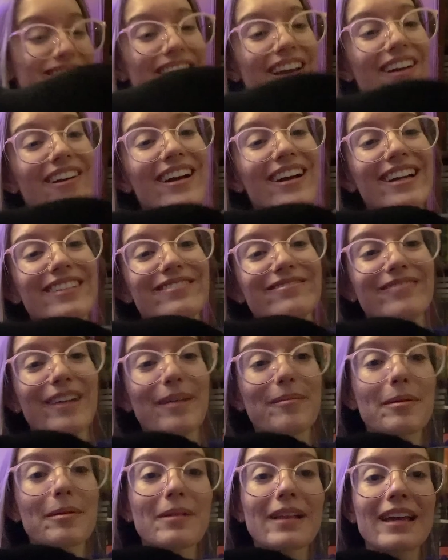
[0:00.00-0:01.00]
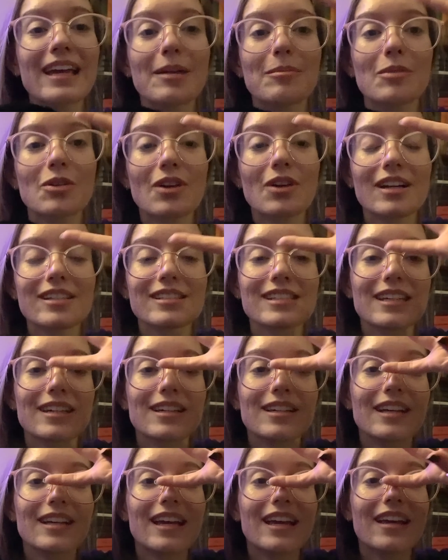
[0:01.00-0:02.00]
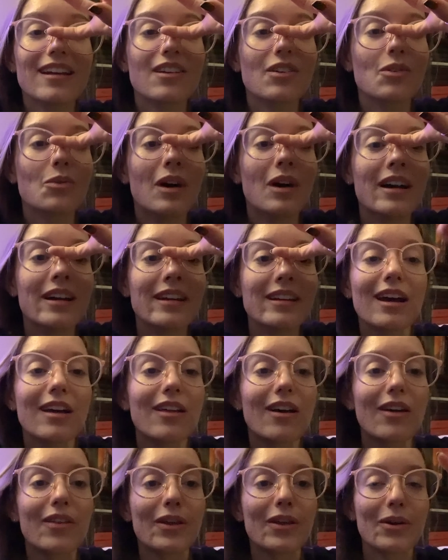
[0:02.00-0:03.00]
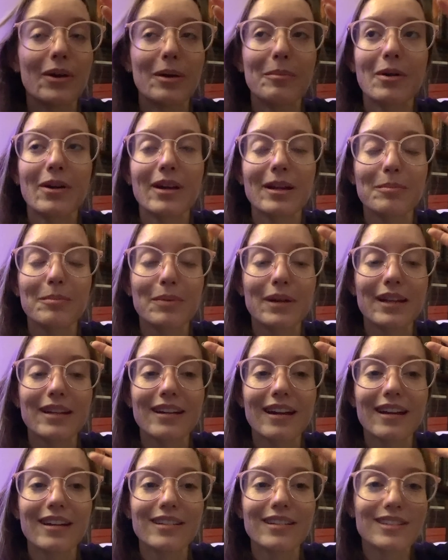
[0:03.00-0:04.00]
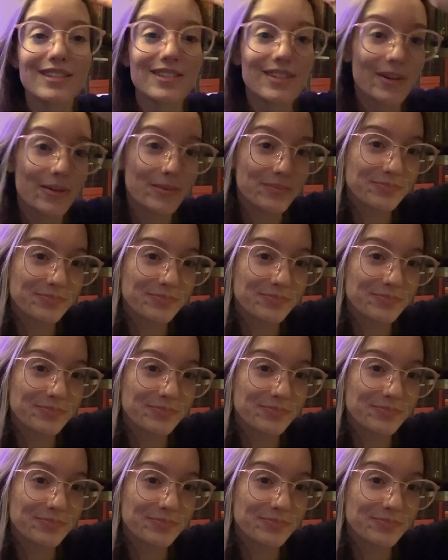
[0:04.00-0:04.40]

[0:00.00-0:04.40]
All right, I'm gonna play Animal Crossing and unwind, although I'm already pretty tired, so.